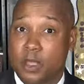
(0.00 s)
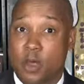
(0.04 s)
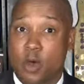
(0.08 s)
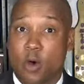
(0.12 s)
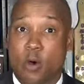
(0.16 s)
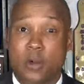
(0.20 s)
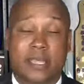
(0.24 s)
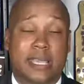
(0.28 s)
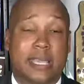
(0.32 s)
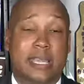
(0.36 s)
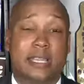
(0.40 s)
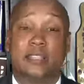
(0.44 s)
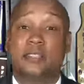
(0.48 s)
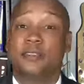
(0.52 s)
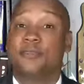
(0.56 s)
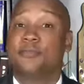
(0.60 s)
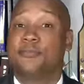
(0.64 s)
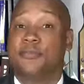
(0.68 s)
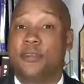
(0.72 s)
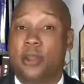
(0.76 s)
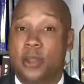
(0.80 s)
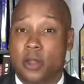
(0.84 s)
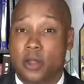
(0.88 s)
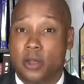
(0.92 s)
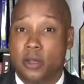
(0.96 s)
or get it
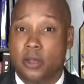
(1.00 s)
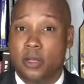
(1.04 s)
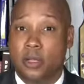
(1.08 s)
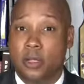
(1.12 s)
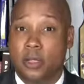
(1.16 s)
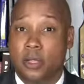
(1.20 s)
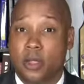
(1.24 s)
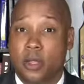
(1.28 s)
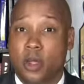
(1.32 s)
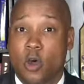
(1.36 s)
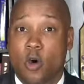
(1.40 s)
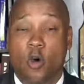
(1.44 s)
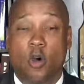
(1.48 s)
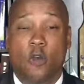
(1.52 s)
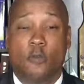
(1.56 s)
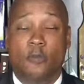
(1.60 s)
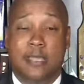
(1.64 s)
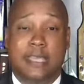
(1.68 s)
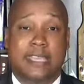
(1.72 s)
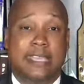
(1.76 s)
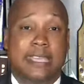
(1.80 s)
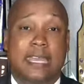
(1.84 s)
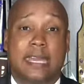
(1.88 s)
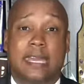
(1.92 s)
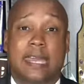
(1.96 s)
deferred or
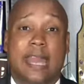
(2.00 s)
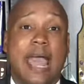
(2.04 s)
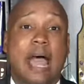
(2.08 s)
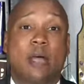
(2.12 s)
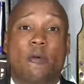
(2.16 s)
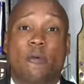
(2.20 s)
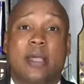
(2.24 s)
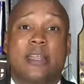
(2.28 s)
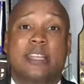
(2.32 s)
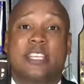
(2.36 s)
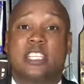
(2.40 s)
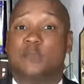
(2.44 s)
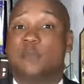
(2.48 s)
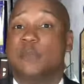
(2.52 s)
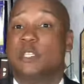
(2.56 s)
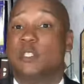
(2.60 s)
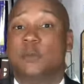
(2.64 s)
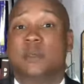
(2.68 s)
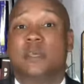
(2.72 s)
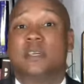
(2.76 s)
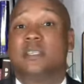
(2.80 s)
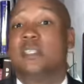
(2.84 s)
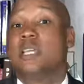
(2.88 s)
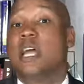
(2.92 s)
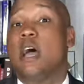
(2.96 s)
get it outright dismissed
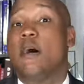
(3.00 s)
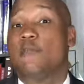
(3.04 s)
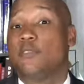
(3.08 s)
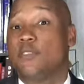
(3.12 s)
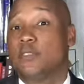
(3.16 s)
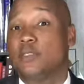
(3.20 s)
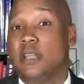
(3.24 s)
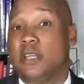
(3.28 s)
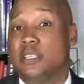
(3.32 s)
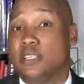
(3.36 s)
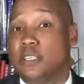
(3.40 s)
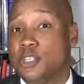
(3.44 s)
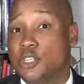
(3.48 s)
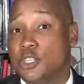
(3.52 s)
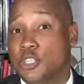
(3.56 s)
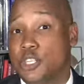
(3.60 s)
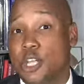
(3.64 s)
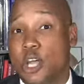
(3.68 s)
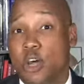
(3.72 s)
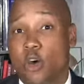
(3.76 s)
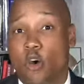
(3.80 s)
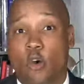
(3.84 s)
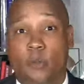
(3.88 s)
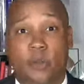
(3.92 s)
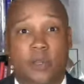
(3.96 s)
because the officer doesn't
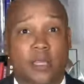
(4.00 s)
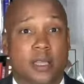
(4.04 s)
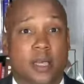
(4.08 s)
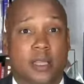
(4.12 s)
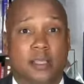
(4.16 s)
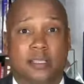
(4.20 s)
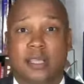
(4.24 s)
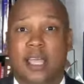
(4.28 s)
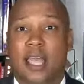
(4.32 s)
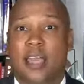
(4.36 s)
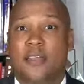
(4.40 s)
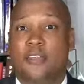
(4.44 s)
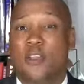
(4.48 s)
show or because